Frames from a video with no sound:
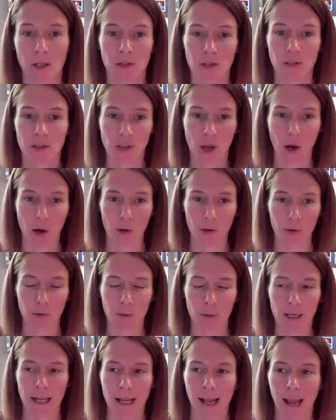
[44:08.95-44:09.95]

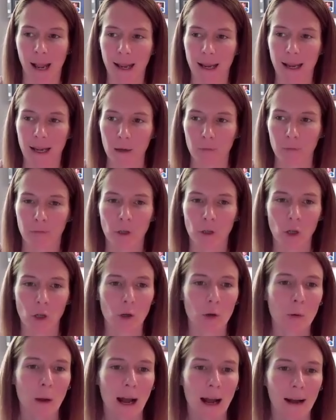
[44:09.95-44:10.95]
So if
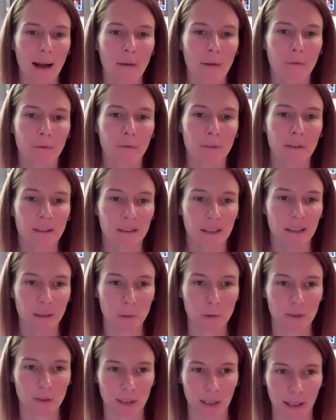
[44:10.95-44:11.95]
you have the
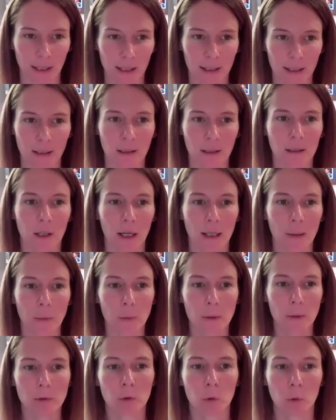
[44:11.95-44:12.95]
skill set,
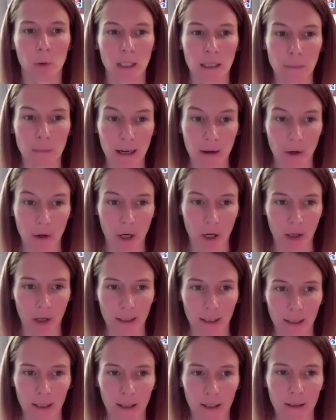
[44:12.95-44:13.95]
like we were talking about
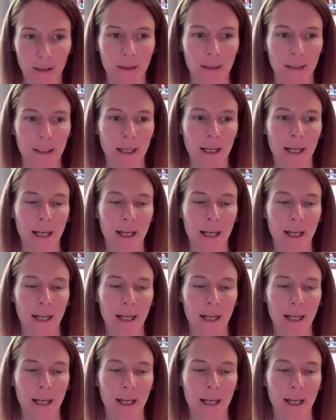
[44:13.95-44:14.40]
earlier,